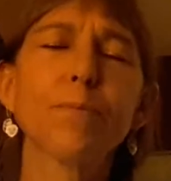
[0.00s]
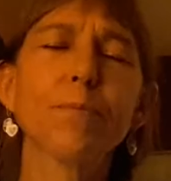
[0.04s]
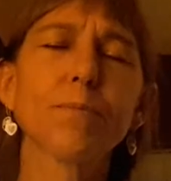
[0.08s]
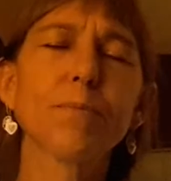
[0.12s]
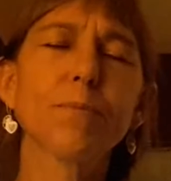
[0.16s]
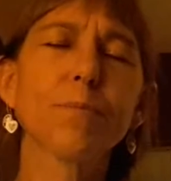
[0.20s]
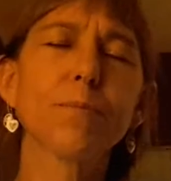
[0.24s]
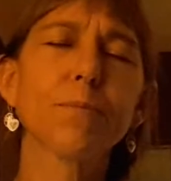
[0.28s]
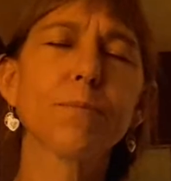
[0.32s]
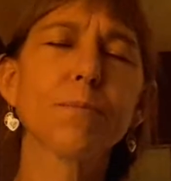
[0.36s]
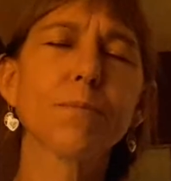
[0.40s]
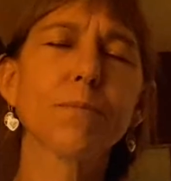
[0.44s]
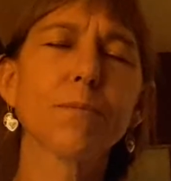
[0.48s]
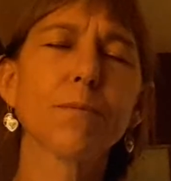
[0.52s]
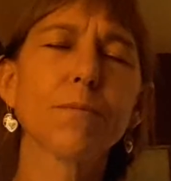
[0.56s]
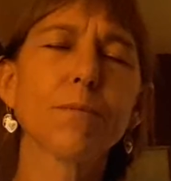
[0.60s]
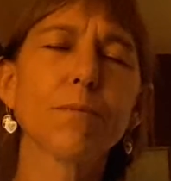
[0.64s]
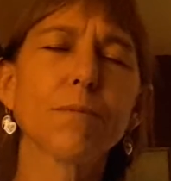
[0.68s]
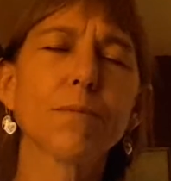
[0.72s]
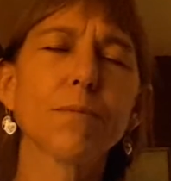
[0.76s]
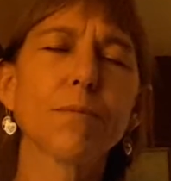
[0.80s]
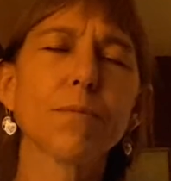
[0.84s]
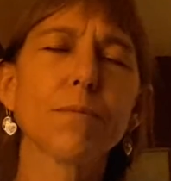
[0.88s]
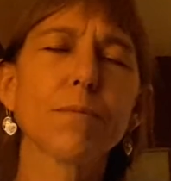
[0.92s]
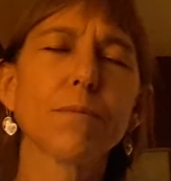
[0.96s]

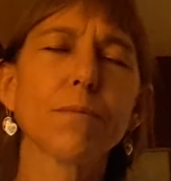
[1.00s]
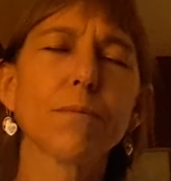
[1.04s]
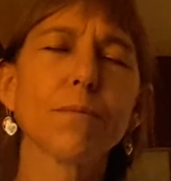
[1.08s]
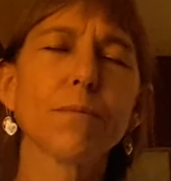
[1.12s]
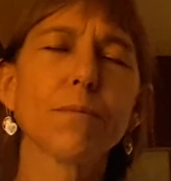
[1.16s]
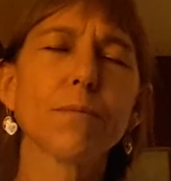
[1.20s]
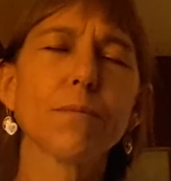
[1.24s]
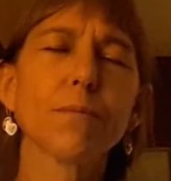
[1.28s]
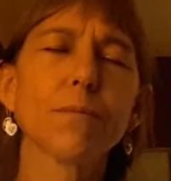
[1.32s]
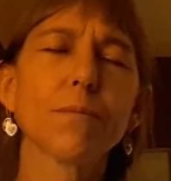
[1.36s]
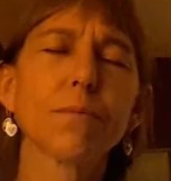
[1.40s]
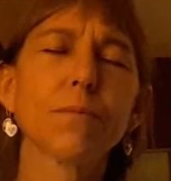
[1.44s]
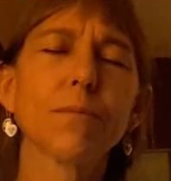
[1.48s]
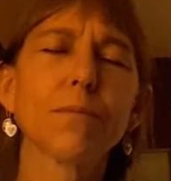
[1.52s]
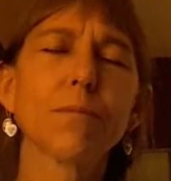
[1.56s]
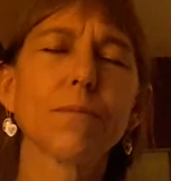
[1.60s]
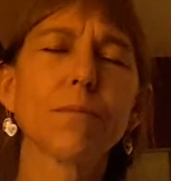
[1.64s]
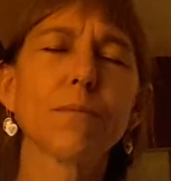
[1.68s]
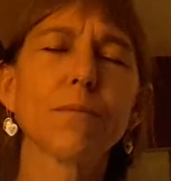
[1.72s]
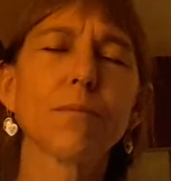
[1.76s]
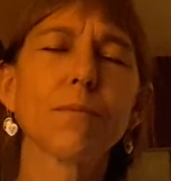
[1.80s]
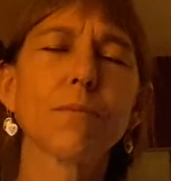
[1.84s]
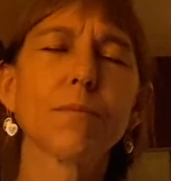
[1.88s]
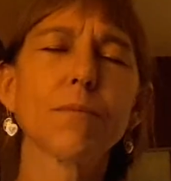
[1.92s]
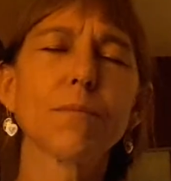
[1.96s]

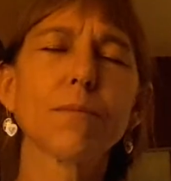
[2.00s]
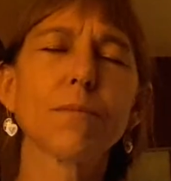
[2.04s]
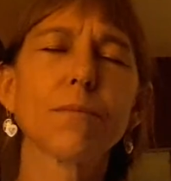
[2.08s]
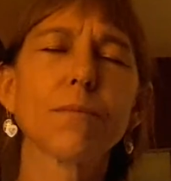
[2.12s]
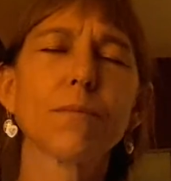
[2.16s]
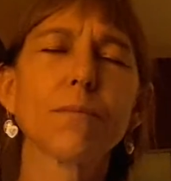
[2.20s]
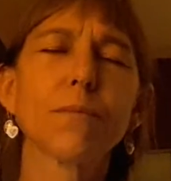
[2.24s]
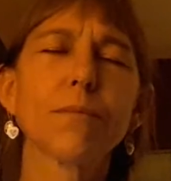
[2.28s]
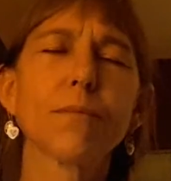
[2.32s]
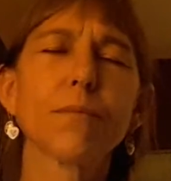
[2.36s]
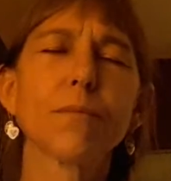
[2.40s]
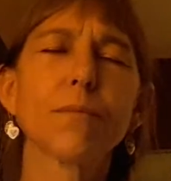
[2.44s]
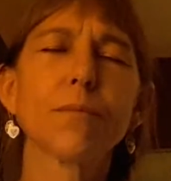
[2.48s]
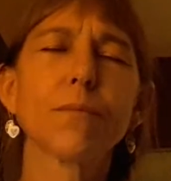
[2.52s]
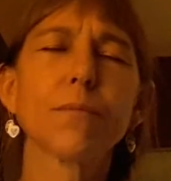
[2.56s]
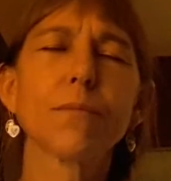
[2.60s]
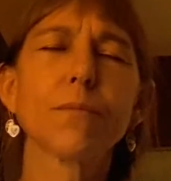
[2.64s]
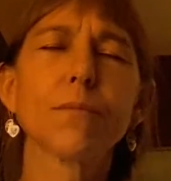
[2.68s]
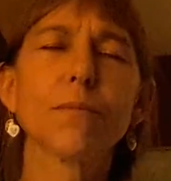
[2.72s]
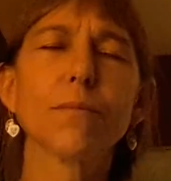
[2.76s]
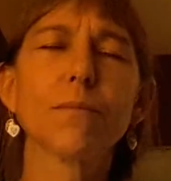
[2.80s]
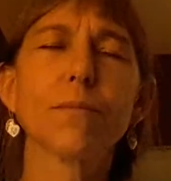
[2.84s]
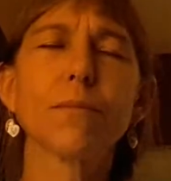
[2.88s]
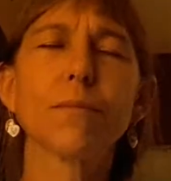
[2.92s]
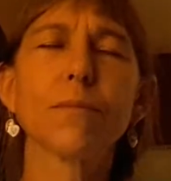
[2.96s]

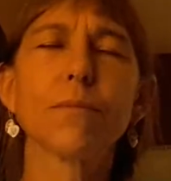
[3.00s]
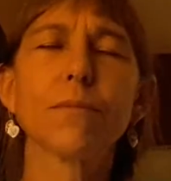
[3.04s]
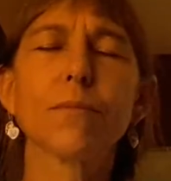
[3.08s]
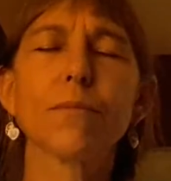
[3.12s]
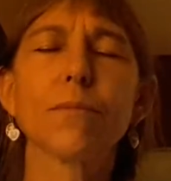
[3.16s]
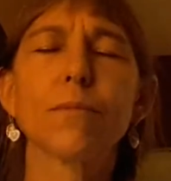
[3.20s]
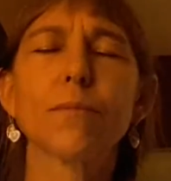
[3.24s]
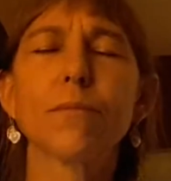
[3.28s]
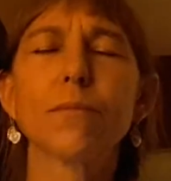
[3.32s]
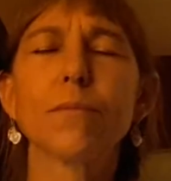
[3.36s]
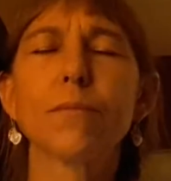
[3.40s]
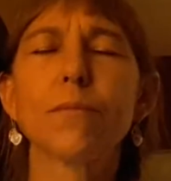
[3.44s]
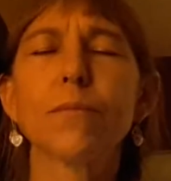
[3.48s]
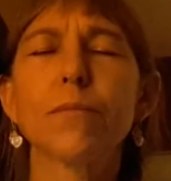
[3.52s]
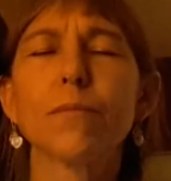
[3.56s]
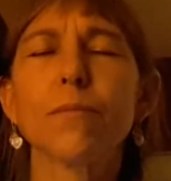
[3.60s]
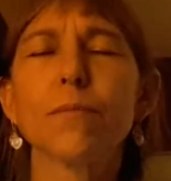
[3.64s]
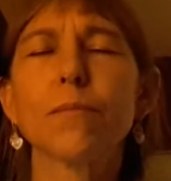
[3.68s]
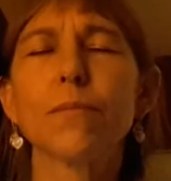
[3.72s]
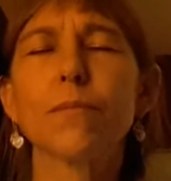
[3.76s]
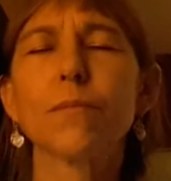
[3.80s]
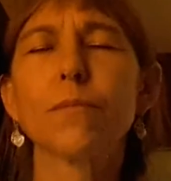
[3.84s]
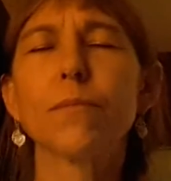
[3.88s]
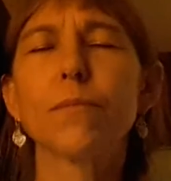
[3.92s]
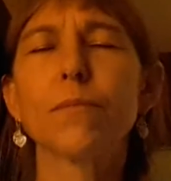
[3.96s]

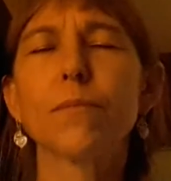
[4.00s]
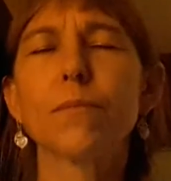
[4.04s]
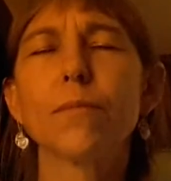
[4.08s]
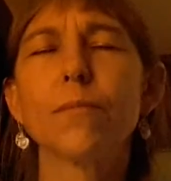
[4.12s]
[no speech]